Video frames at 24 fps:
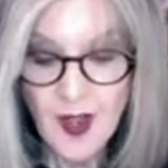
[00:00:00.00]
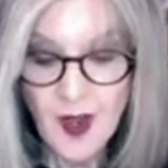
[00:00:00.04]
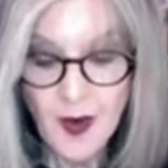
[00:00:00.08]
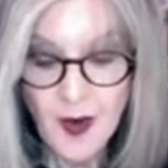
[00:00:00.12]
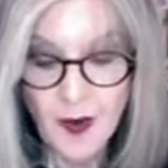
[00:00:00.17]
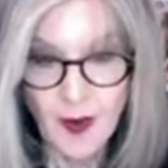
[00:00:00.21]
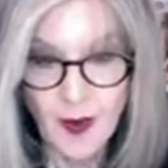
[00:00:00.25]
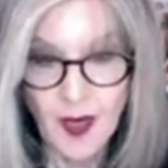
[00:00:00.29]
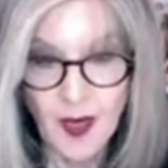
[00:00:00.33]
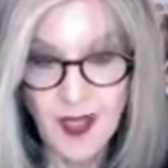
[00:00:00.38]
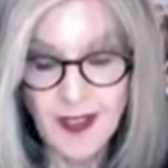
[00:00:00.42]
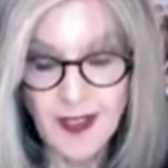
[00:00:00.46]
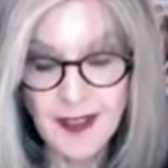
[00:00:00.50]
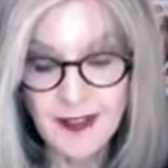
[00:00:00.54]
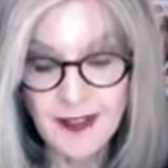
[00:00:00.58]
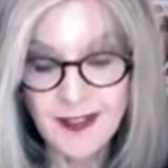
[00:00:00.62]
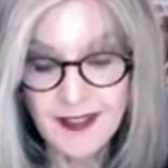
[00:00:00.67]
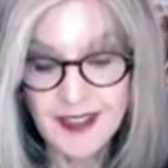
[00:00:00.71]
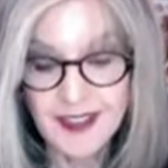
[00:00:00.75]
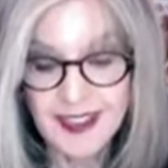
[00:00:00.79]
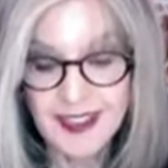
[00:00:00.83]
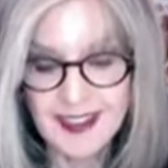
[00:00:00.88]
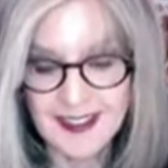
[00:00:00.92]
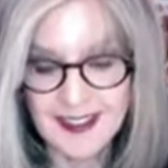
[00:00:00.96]
Well,
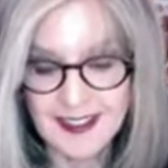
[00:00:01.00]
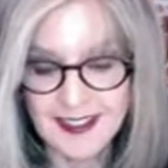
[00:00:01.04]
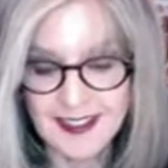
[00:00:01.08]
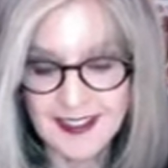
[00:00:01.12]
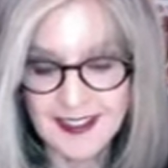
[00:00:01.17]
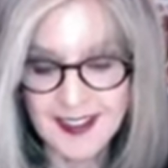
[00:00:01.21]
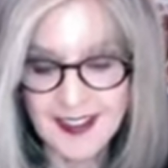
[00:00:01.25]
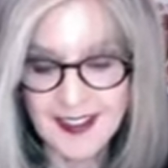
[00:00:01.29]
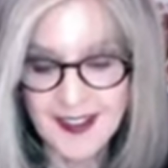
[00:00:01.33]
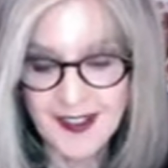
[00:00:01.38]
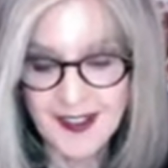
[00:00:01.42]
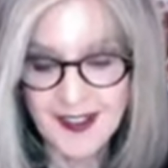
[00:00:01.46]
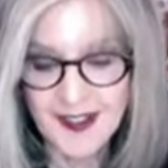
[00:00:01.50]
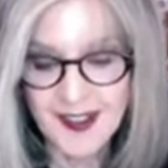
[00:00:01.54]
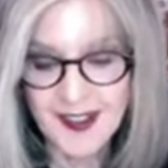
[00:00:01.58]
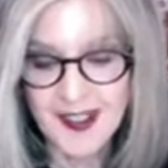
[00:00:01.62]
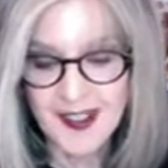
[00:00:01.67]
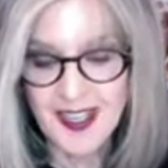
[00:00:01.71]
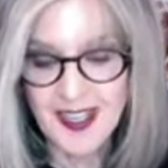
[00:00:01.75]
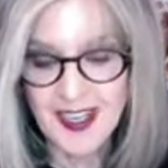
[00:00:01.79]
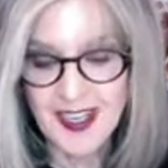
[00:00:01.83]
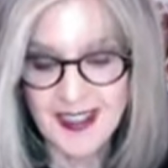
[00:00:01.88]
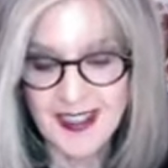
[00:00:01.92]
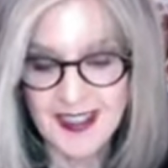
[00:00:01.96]
well, look at those
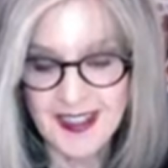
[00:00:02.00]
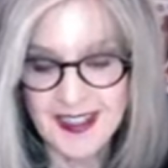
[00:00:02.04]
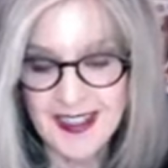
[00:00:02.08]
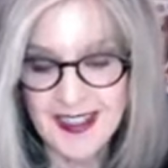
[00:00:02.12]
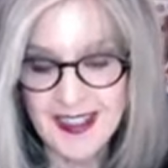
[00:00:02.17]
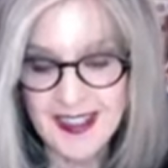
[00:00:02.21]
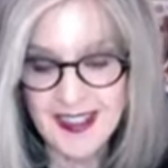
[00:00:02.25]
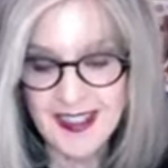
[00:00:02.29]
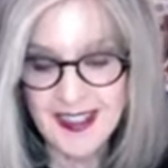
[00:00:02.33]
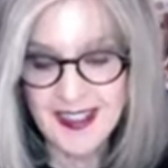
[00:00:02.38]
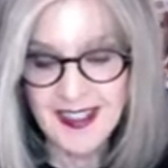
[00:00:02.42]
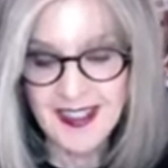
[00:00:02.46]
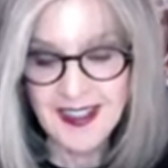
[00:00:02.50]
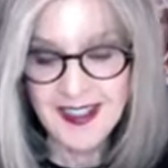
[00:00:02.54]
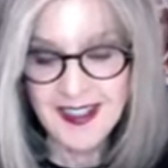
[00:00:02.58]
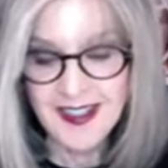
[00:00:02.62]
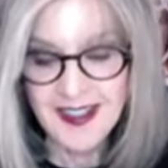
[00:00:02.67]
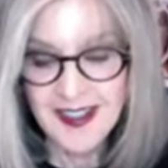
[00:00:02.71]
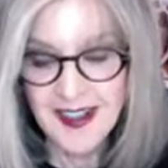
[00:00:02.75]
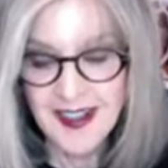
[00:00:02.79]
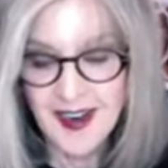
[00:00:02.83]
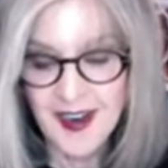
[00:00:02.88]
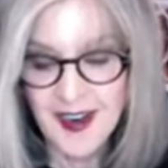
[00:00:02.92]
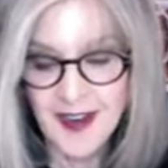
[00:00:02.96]
dice. Six
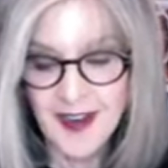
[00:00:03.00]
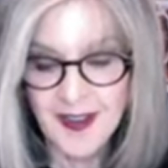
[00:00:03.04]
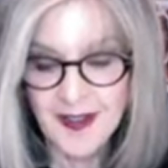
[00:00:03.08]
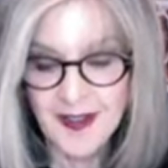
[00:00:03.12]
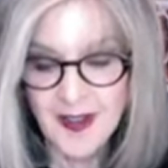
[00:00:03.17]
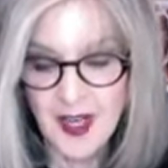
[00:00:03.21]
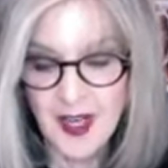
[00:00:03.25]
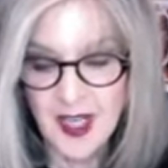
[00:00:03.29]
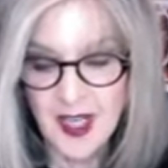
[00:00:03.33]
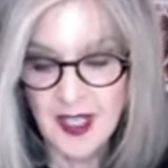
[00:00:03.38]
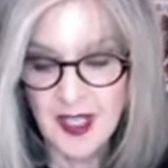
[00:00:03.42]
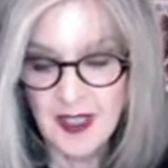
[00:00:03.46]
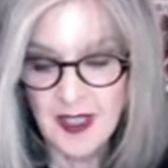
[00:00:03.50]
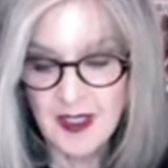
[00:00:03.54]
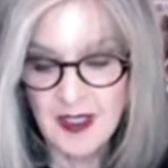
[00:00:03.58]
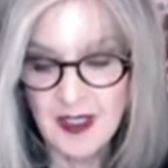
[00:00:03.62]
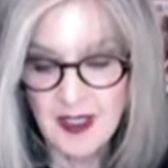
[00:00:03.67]
the hard way.